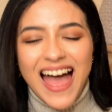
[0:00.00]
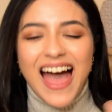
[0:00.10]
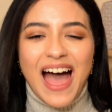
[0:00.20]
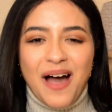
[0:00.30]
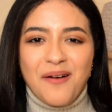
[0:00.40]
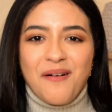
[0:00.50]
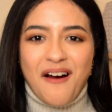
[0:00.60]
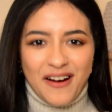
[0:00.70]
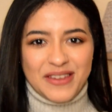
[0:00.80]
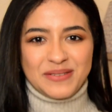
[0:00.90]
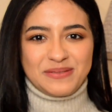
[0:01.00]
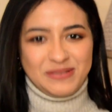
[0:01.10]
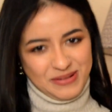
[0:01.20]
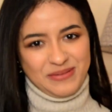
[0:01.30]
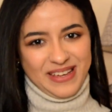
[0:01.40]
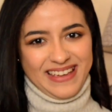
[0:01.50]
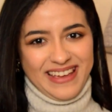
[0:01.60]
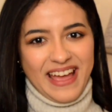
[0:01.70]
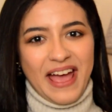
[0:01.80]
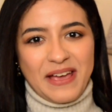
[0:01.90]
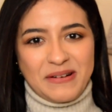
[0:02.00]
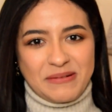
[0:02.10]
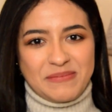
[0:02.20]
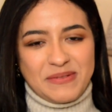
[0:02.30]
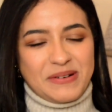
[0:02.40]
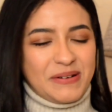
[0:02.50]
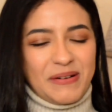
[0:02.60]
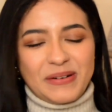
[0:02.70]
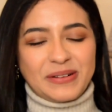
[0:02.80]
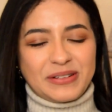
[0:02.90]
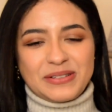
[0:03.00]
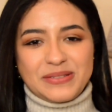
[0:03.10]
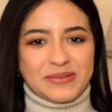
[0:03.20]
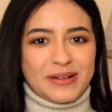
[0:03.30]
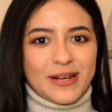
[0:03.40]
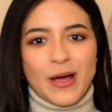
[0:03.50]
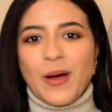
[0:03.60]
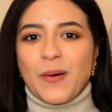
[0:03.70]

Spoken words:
How are you doing? I hope you're all doing